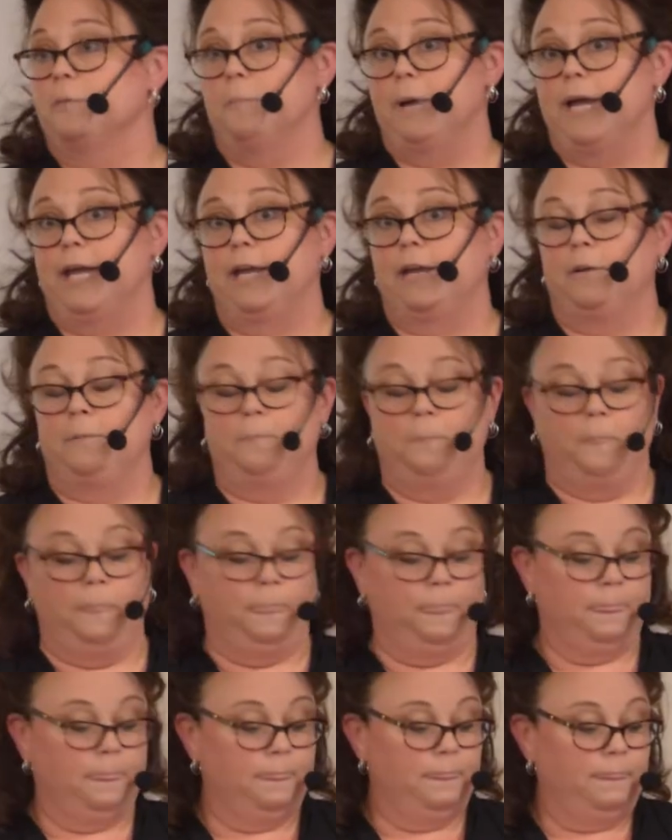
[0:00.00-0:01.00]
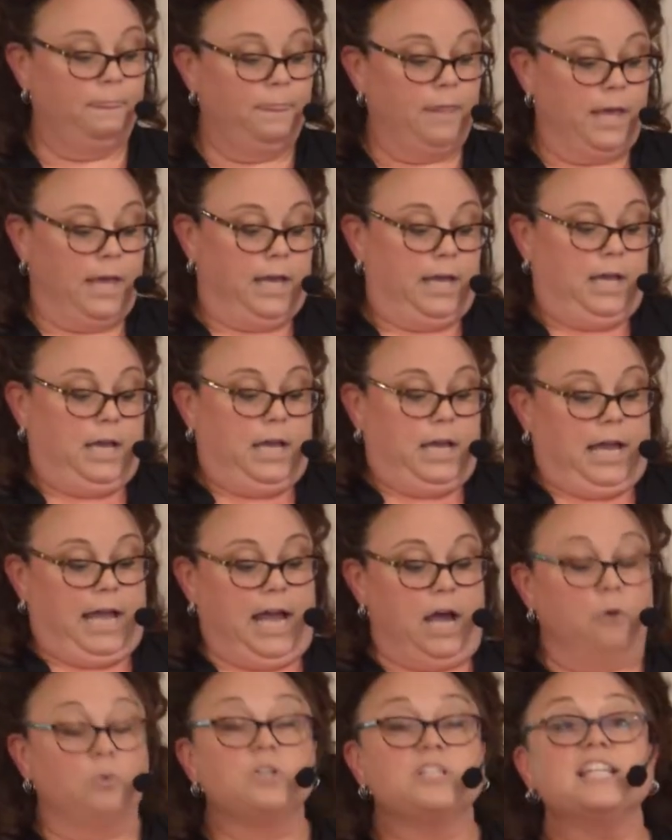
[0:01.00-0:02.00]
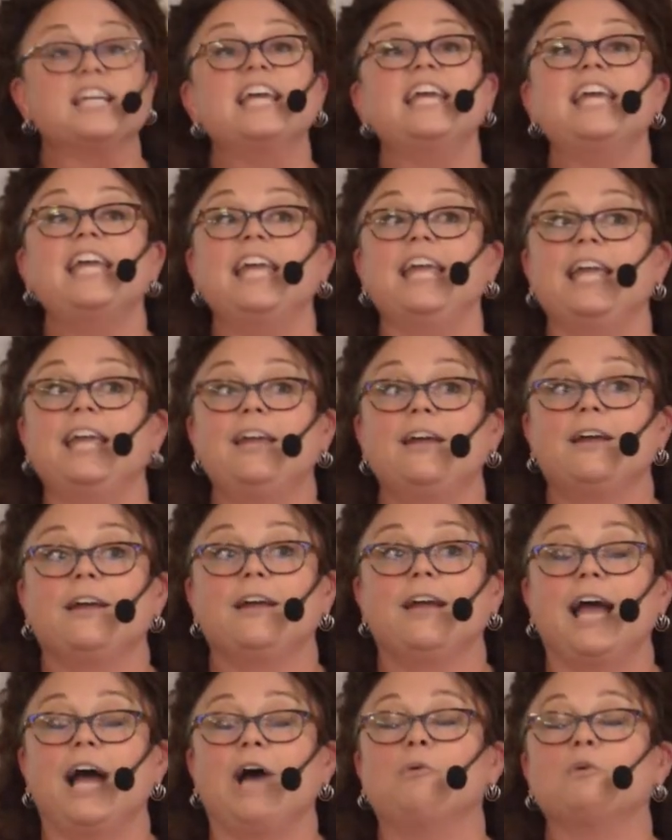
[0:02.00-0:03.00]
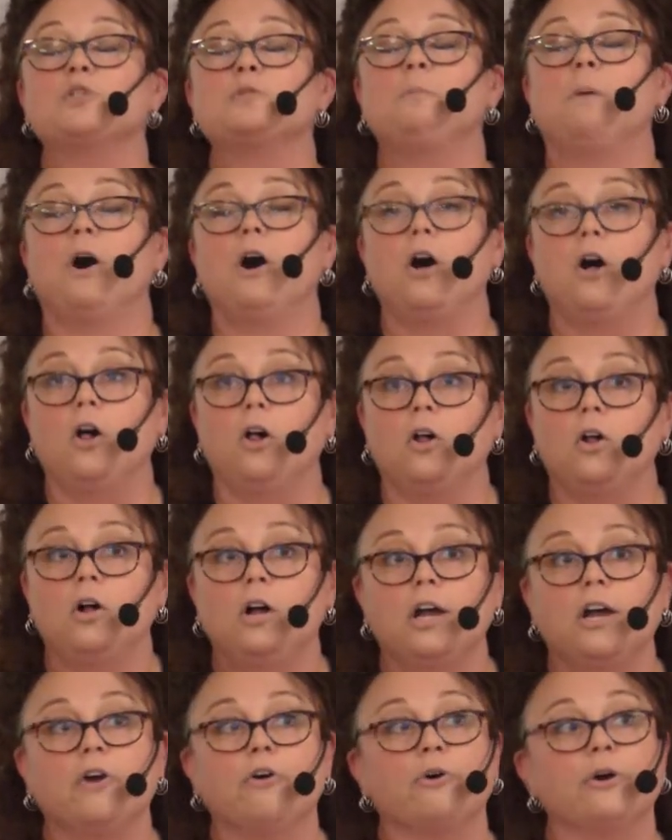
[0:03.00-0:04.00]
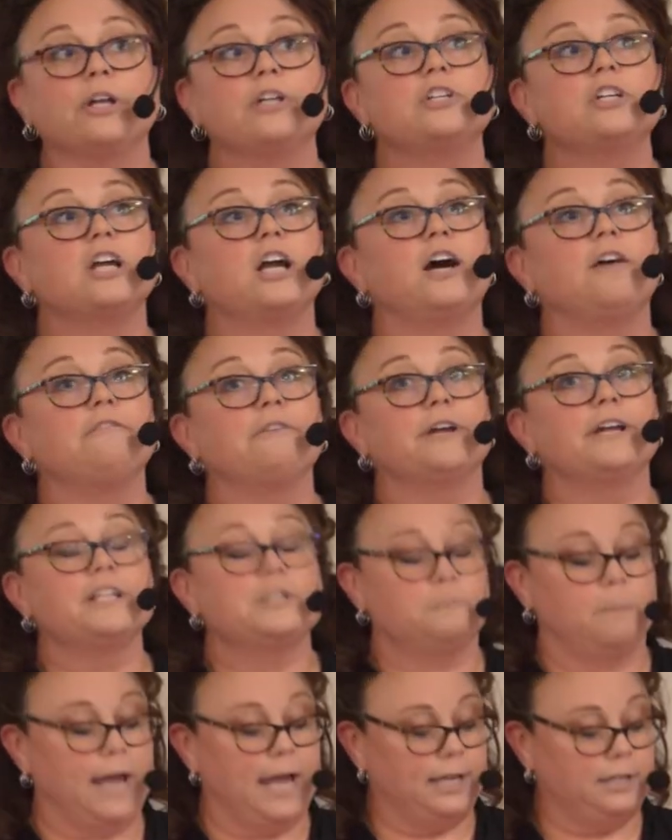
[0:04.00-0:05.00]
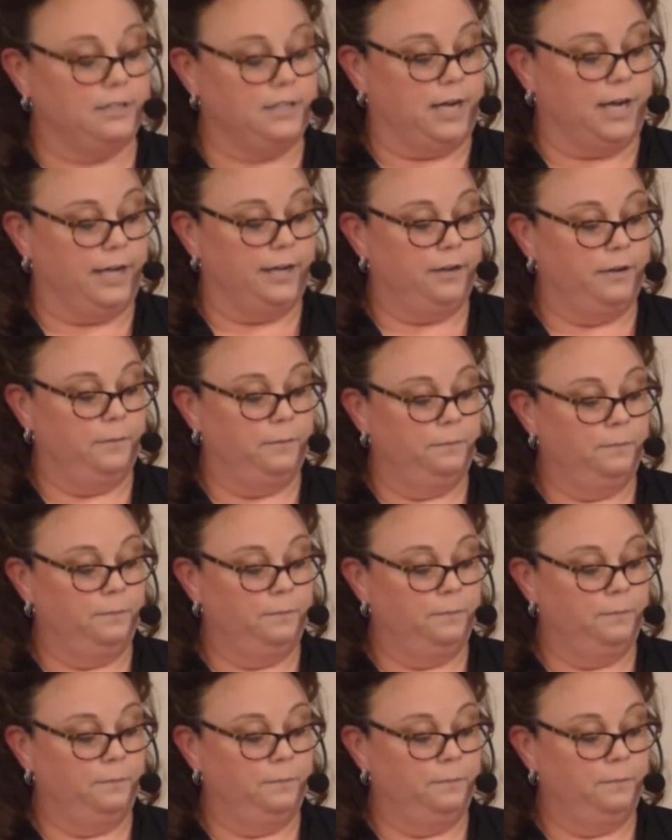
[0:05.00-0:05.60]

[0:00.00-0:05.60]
to make. How was he, how was Paul going to cover his backside?